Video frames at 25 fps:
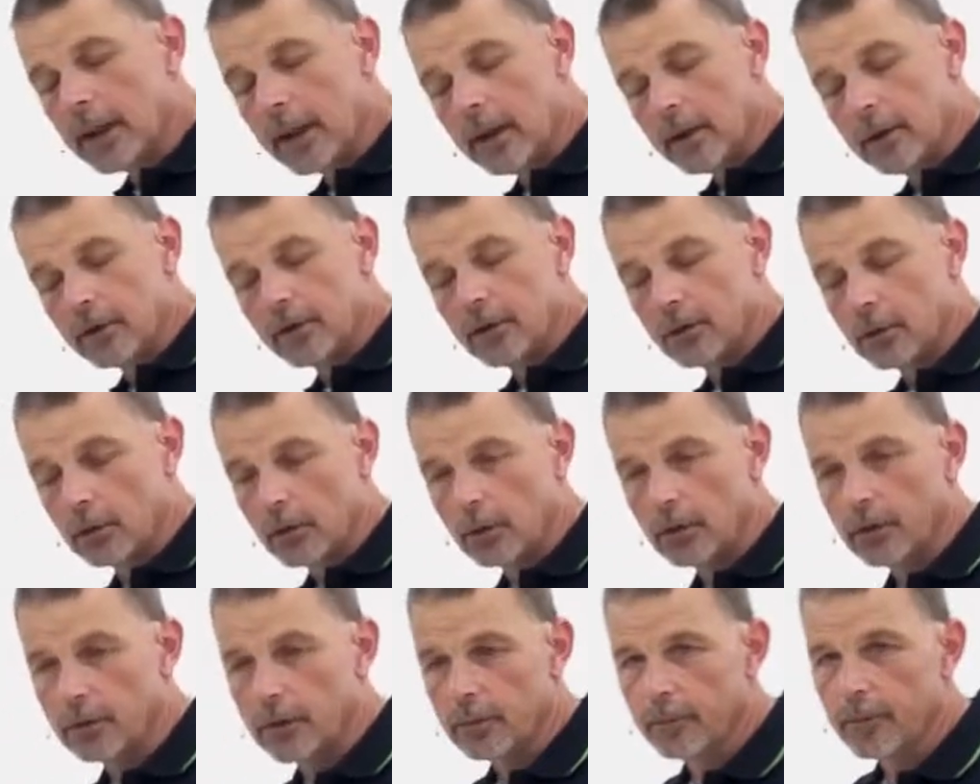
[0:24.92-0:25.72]
power
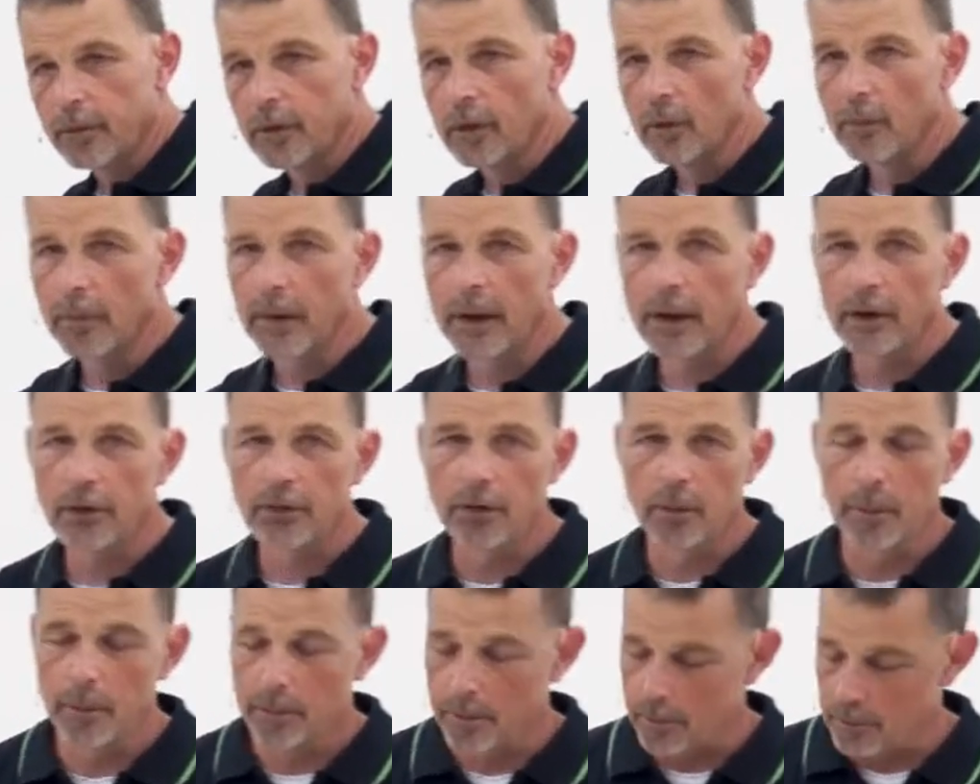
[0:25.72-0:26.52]
source, so
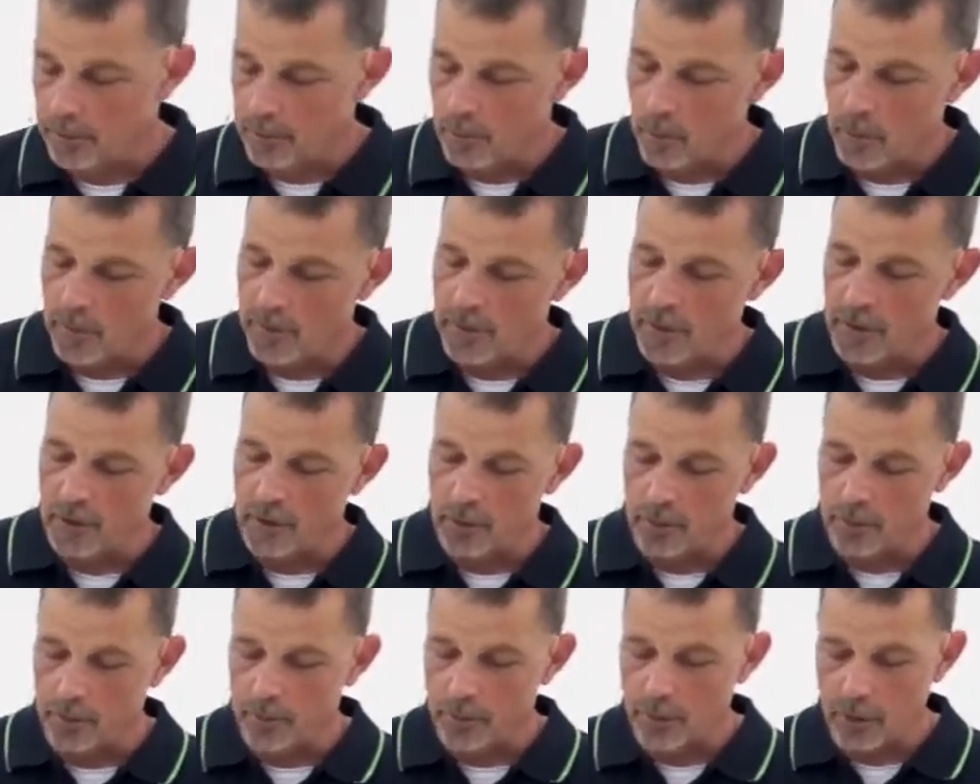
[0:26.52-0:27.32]
battery with this
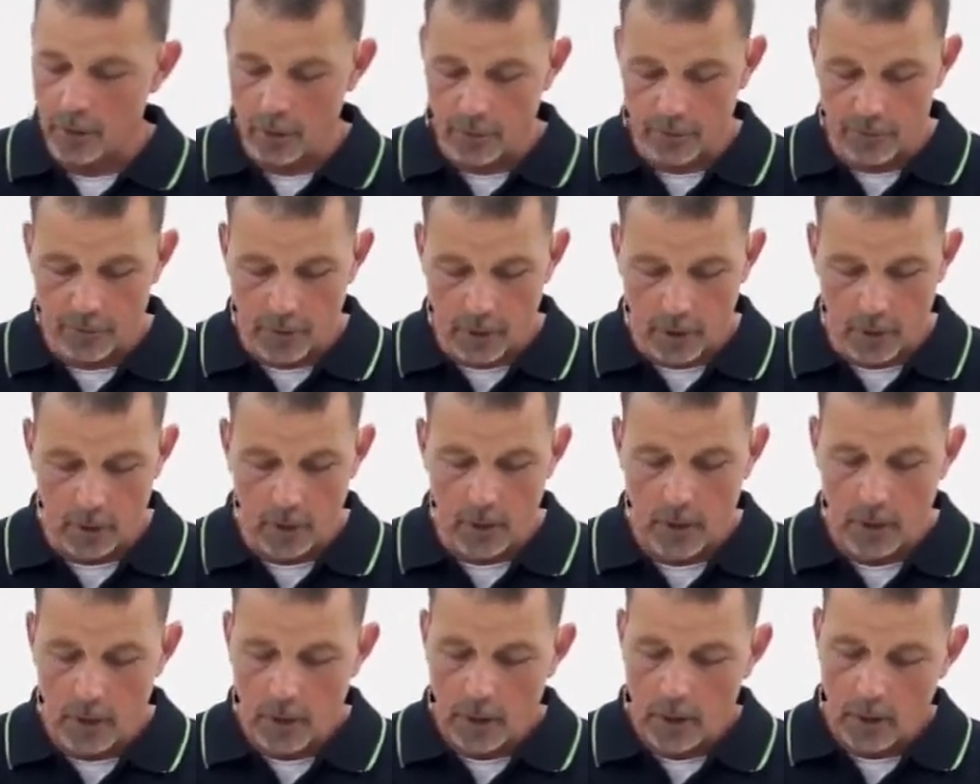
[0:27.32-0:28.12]

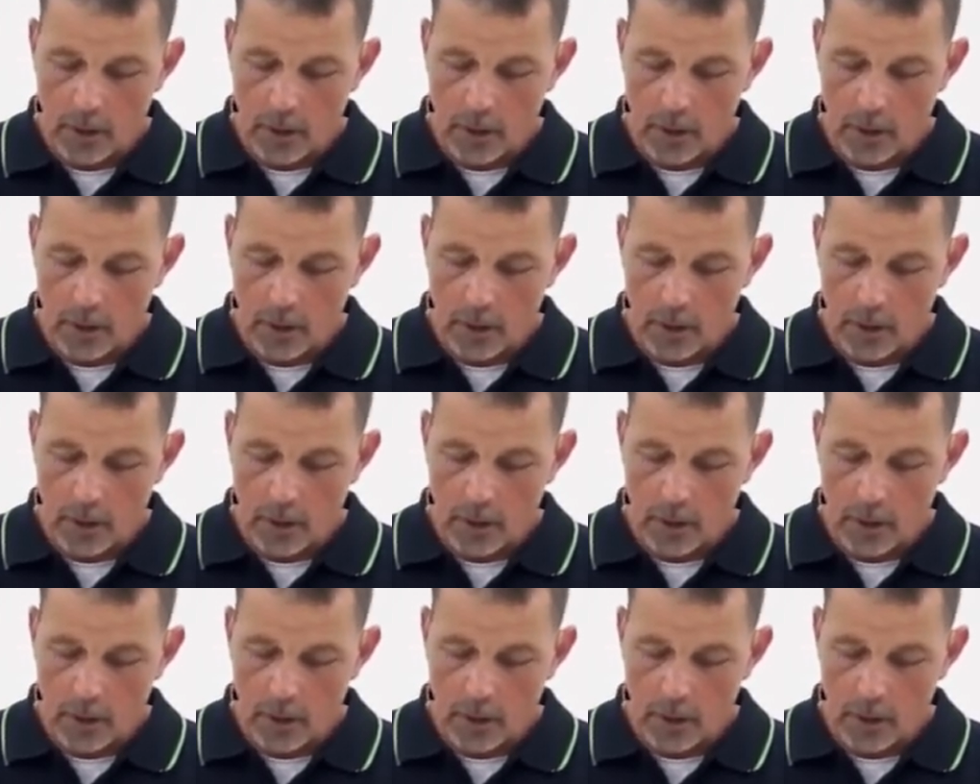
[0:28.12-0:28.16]
profile